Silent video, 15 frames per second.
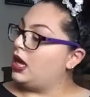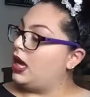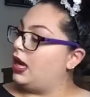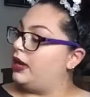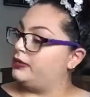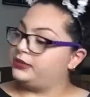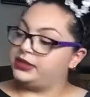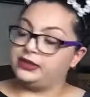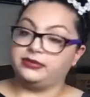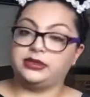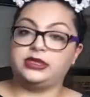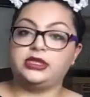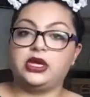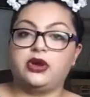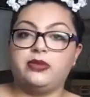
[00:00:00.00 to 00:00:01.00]
Um, some
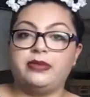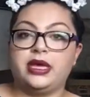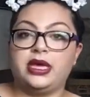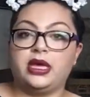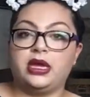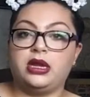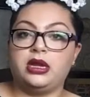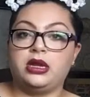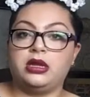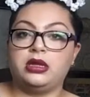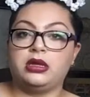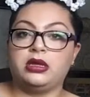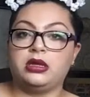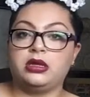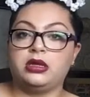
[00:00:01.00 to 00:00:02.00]
snowmen
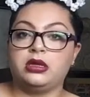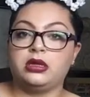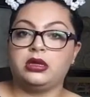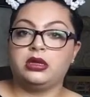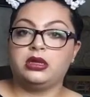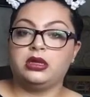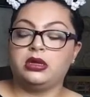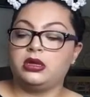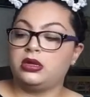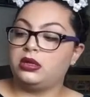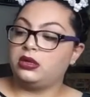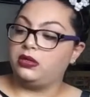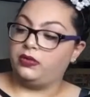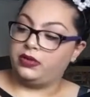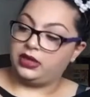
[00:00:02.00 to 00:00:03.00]

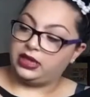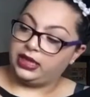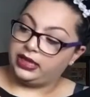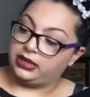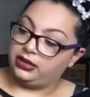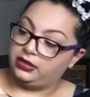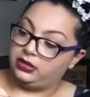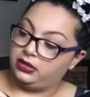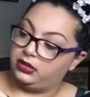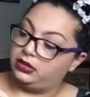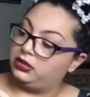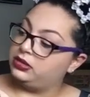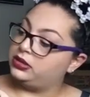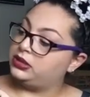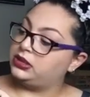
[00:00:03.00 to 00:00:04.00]
with like little
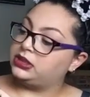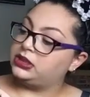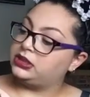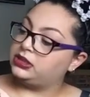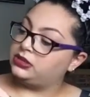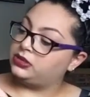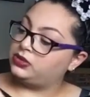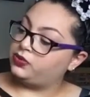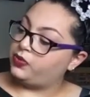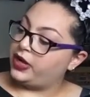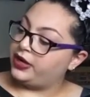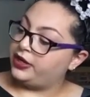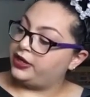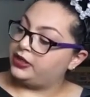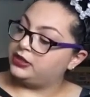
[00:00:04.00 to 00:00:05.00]

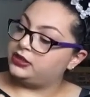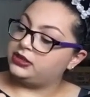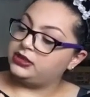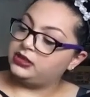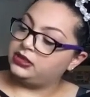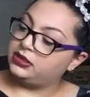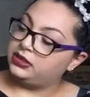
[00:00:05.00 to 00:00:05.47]
sweaters.